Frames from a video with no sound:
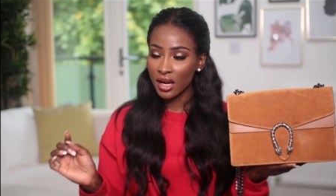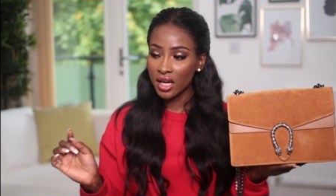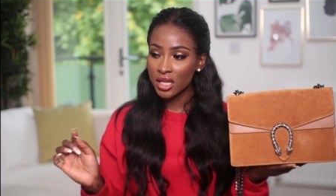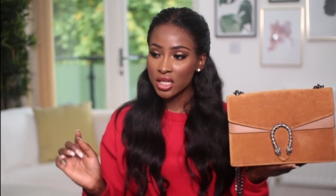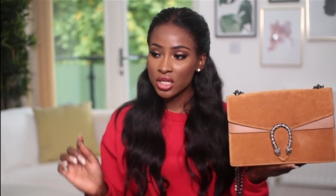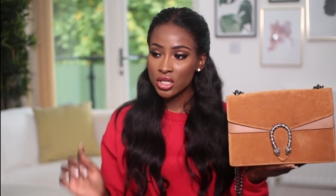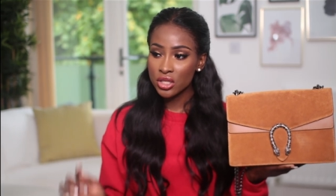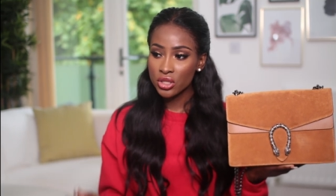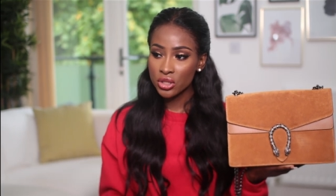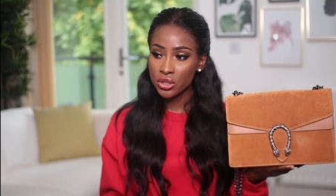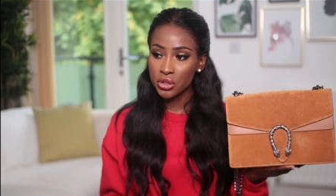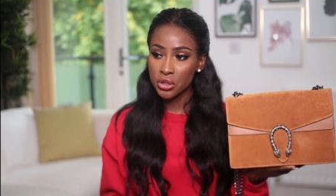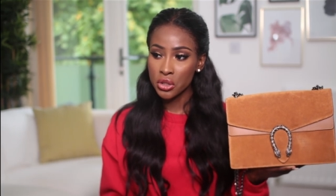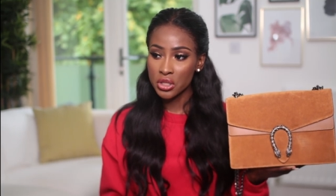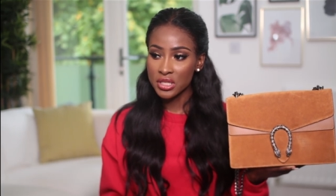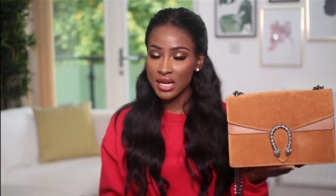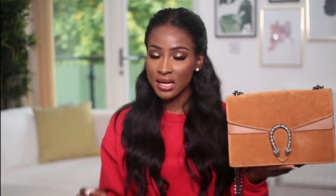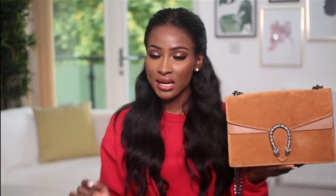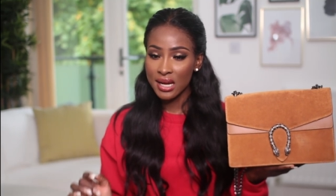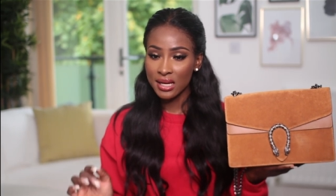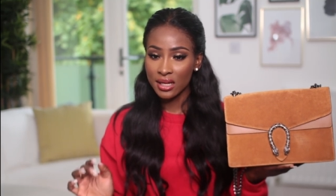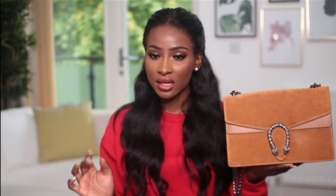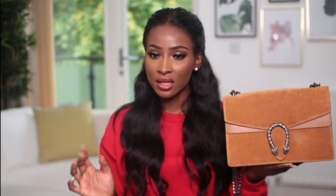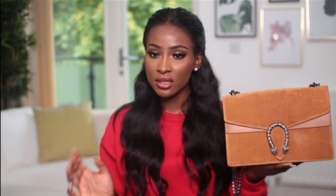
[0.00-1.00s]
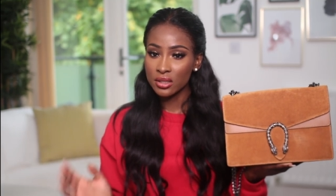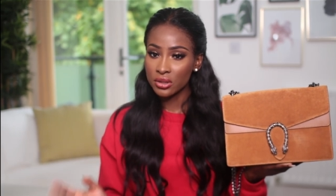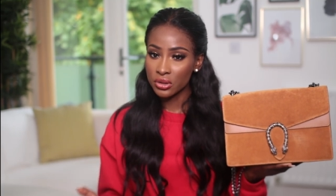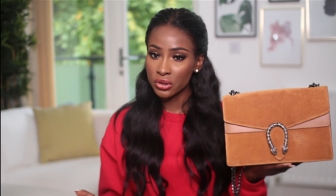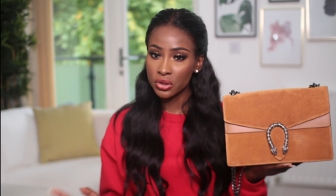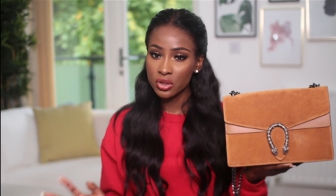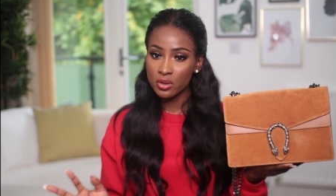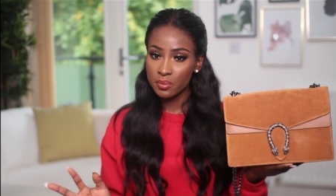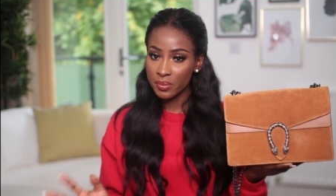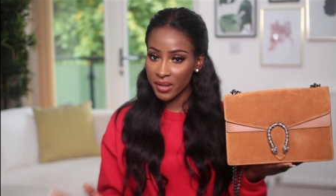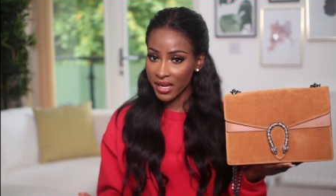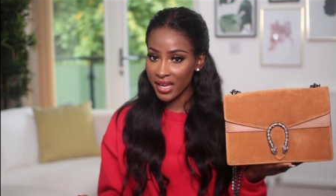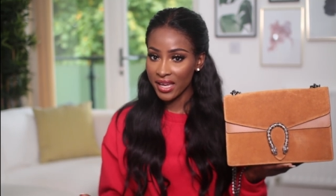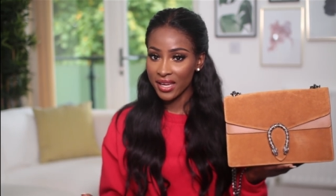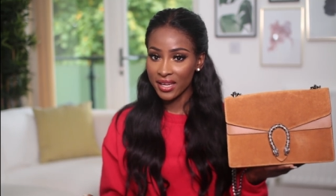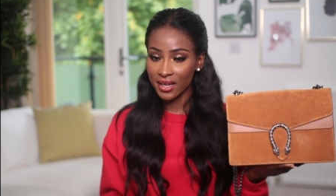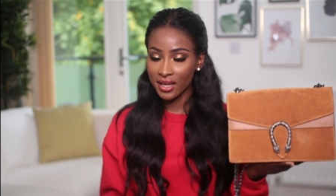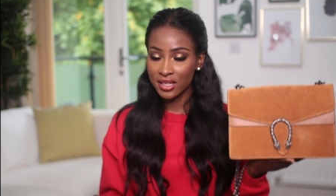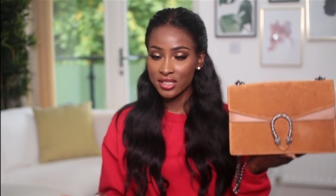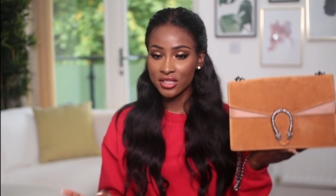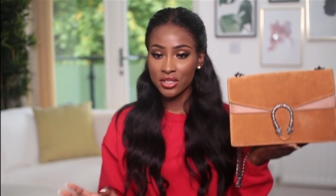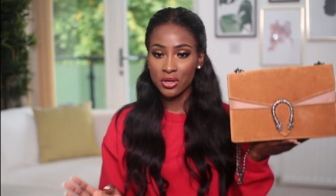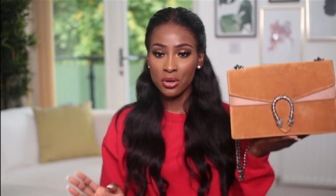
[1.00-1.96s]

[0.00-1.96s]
a nude and like a nude pink.